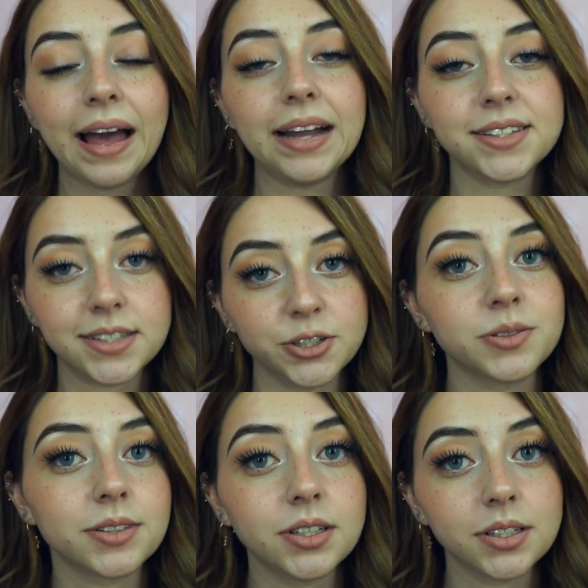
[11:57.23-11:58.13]
I
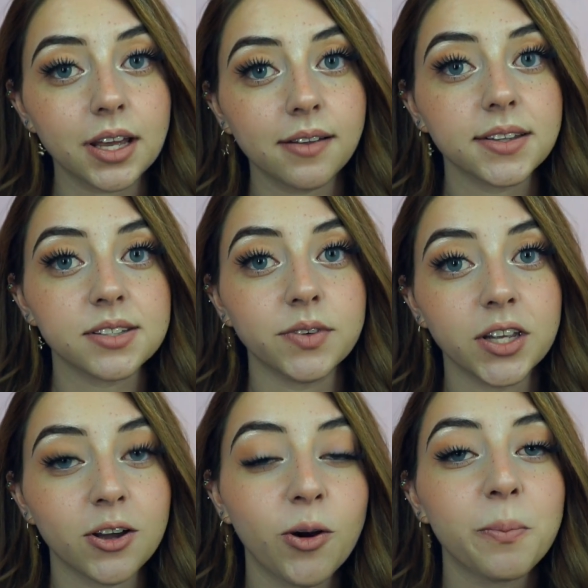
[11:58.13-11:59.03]
seriously need to end this
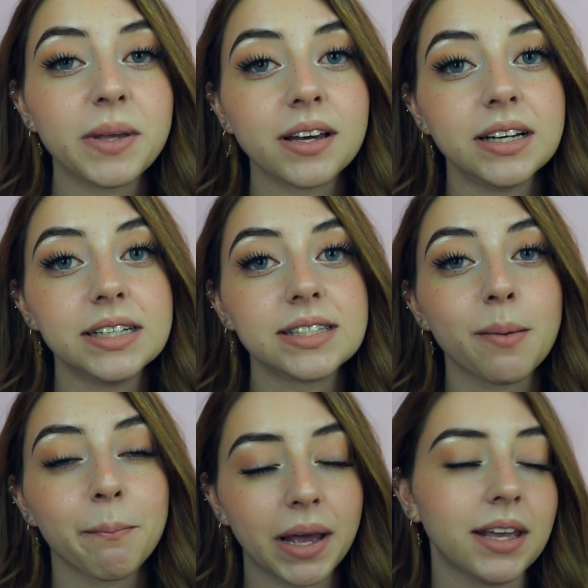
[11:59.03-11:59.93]
video because
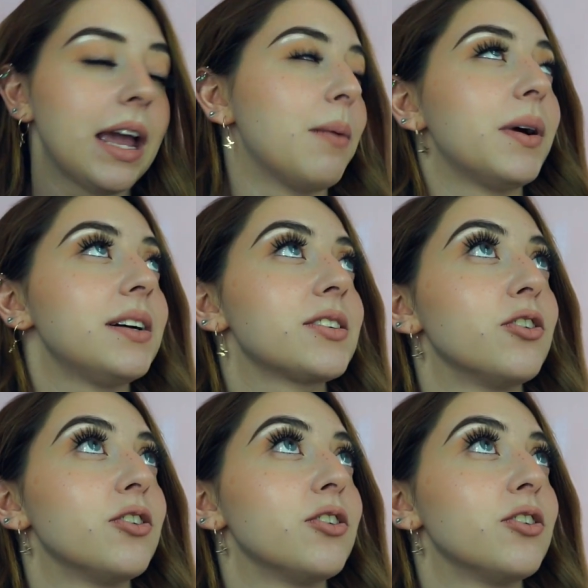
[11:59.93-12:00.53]
my camera has